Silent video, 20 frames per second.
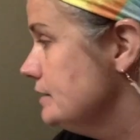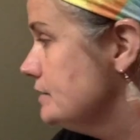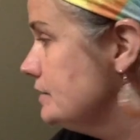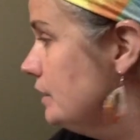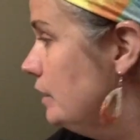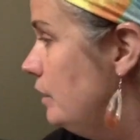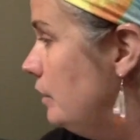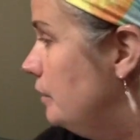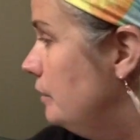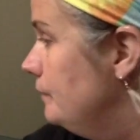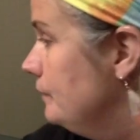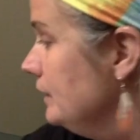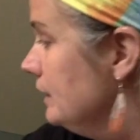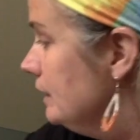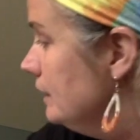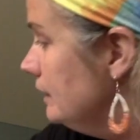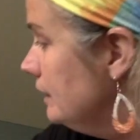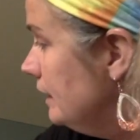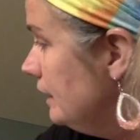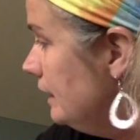So
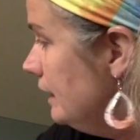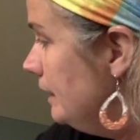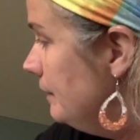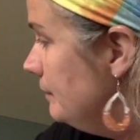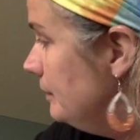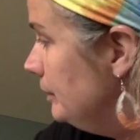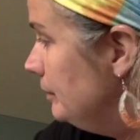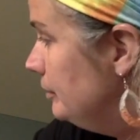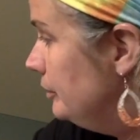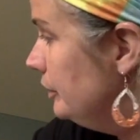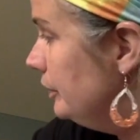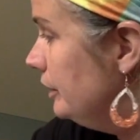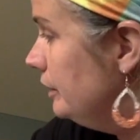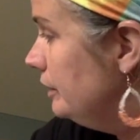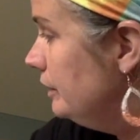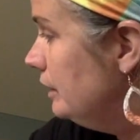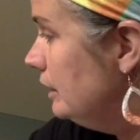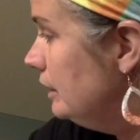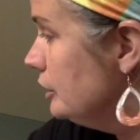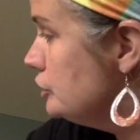I'm going to put
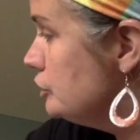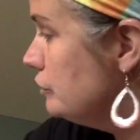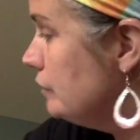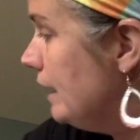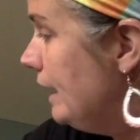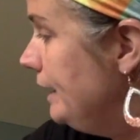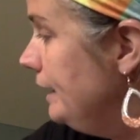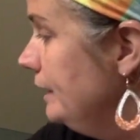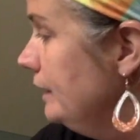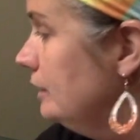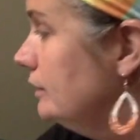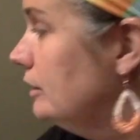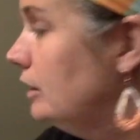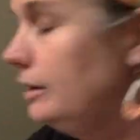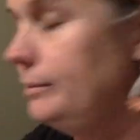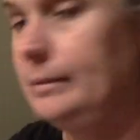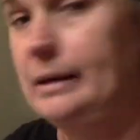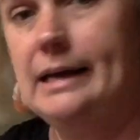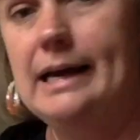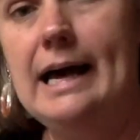a triangle
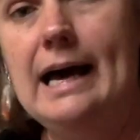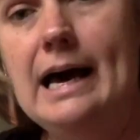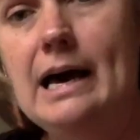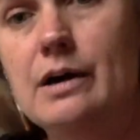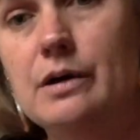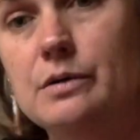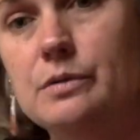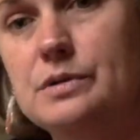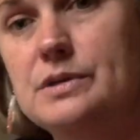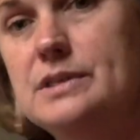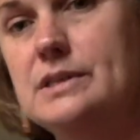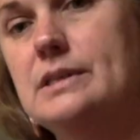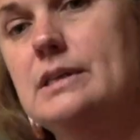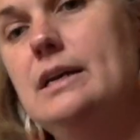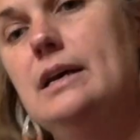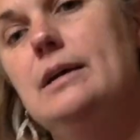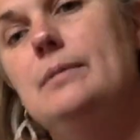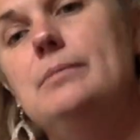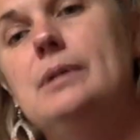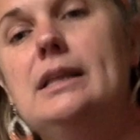on my house,
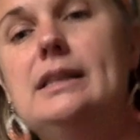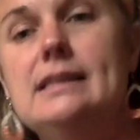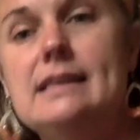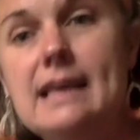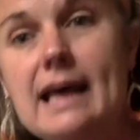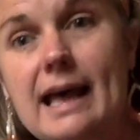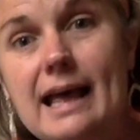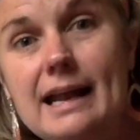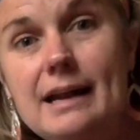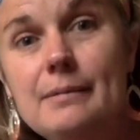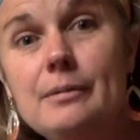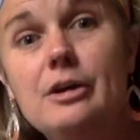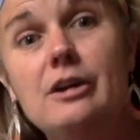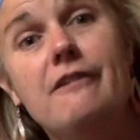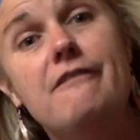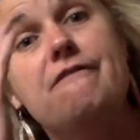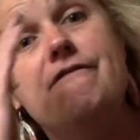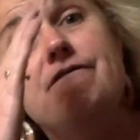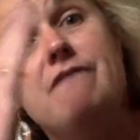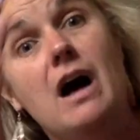but then I'm going
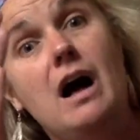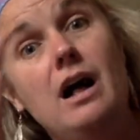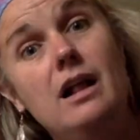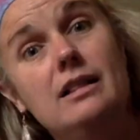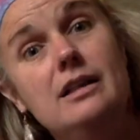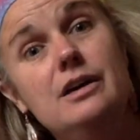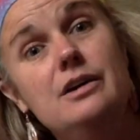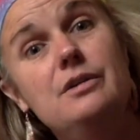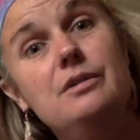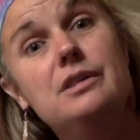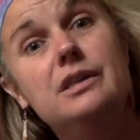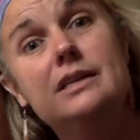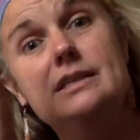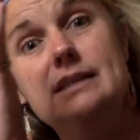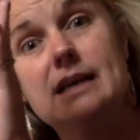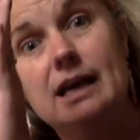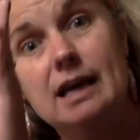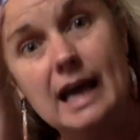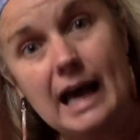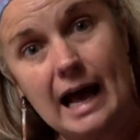to follow the
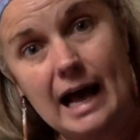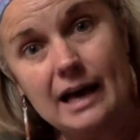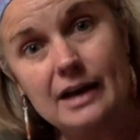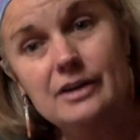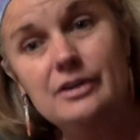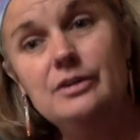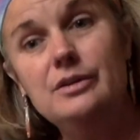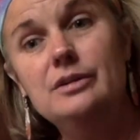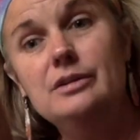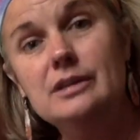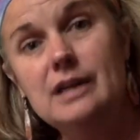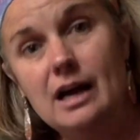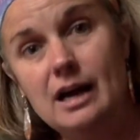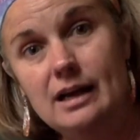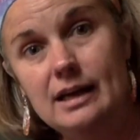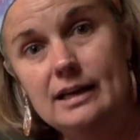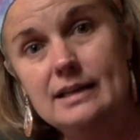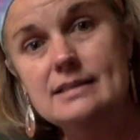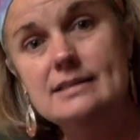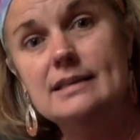diagonal
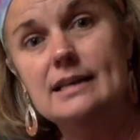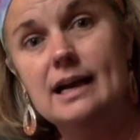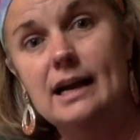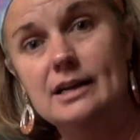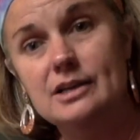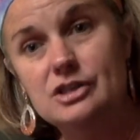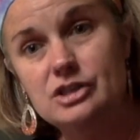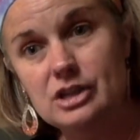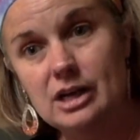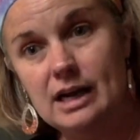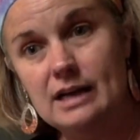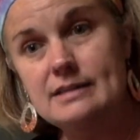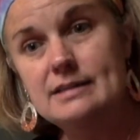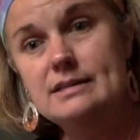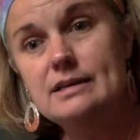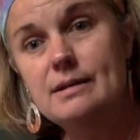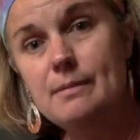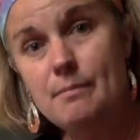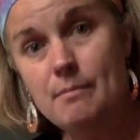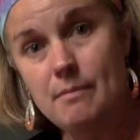lines that I
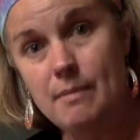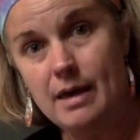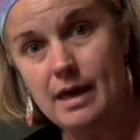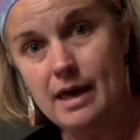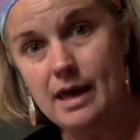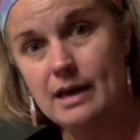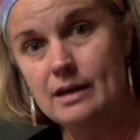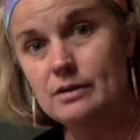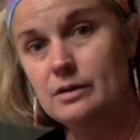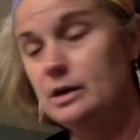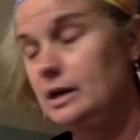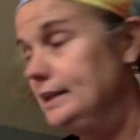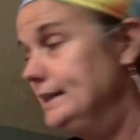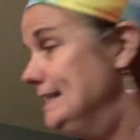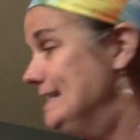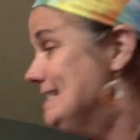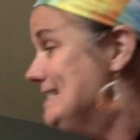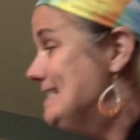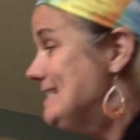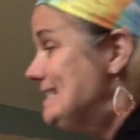just made on
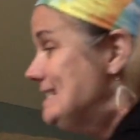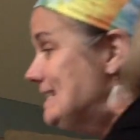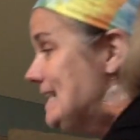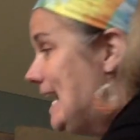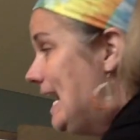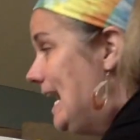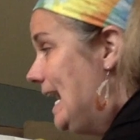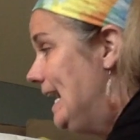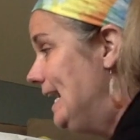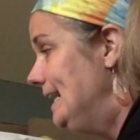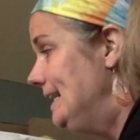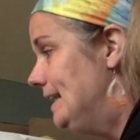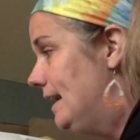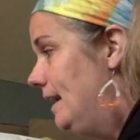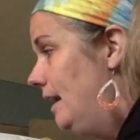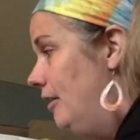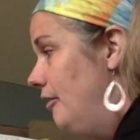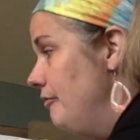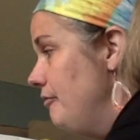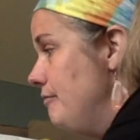the side
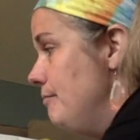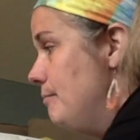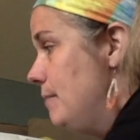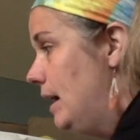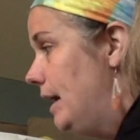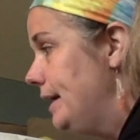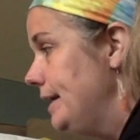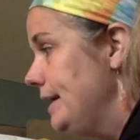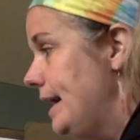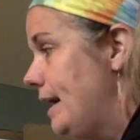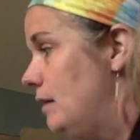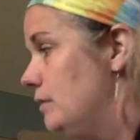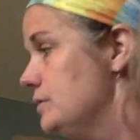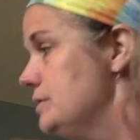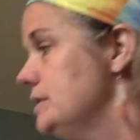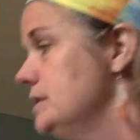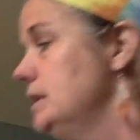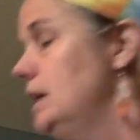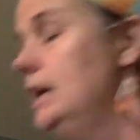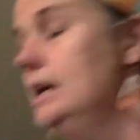of my
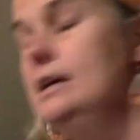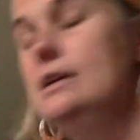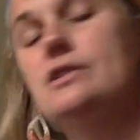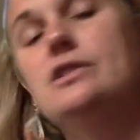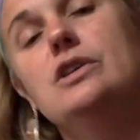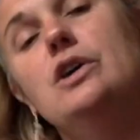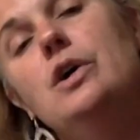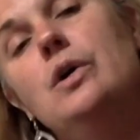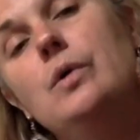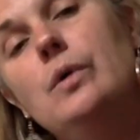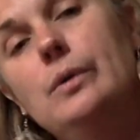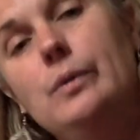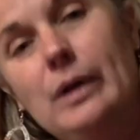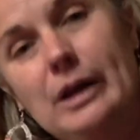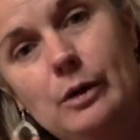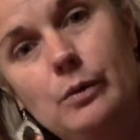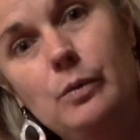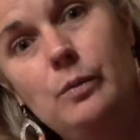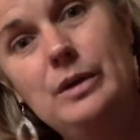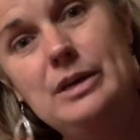house. So
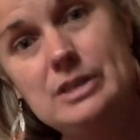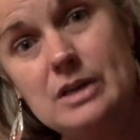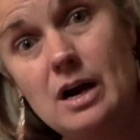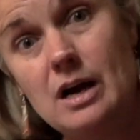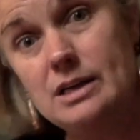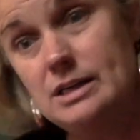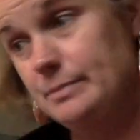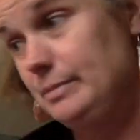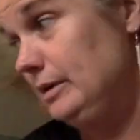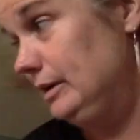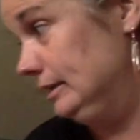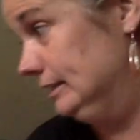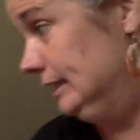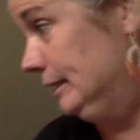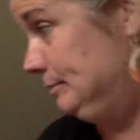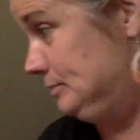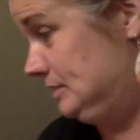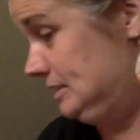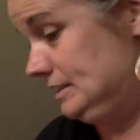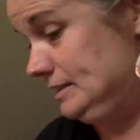like when we talked about
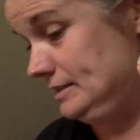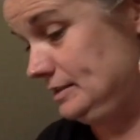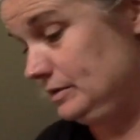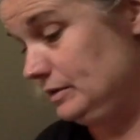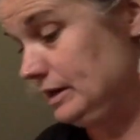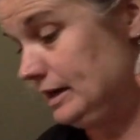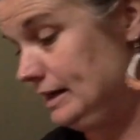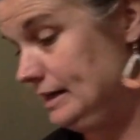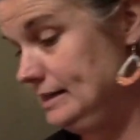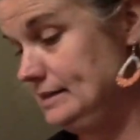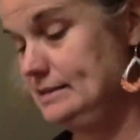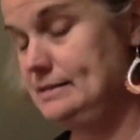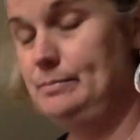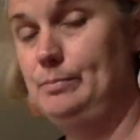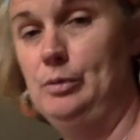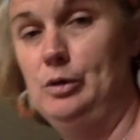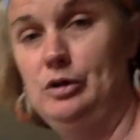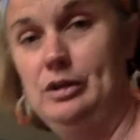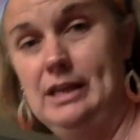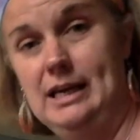ellipses, you guys,
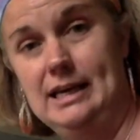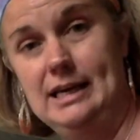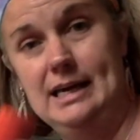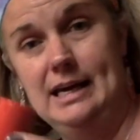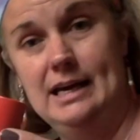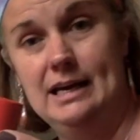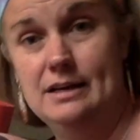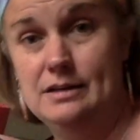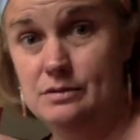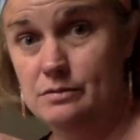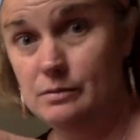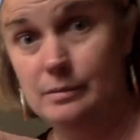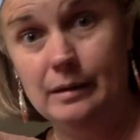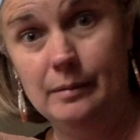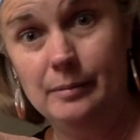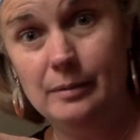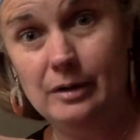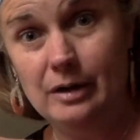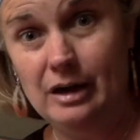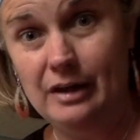birthday cakes,
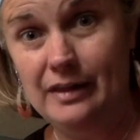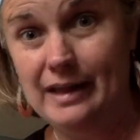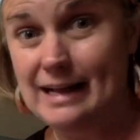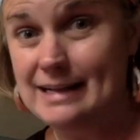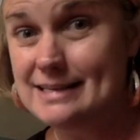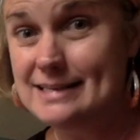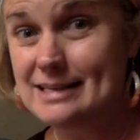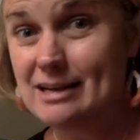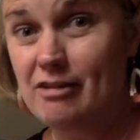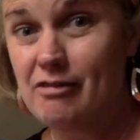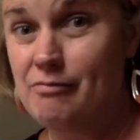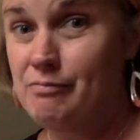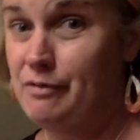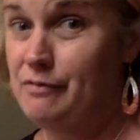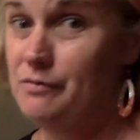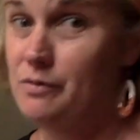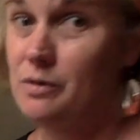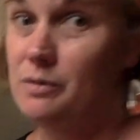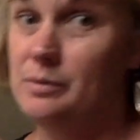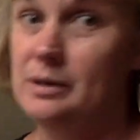remember all that stuff
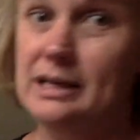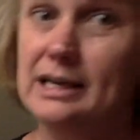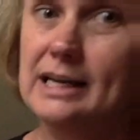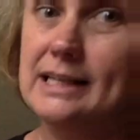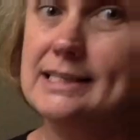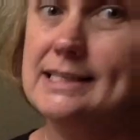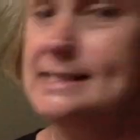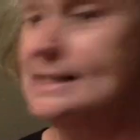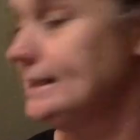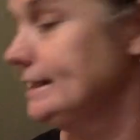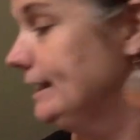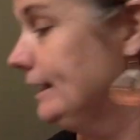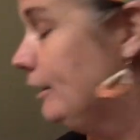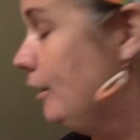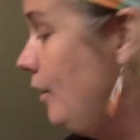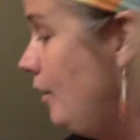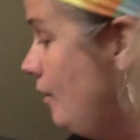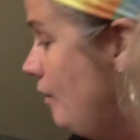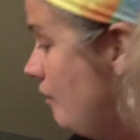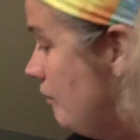before we got stuck at
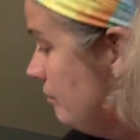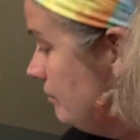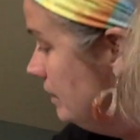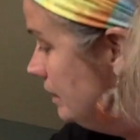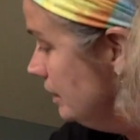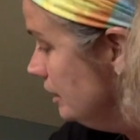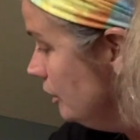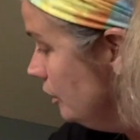home?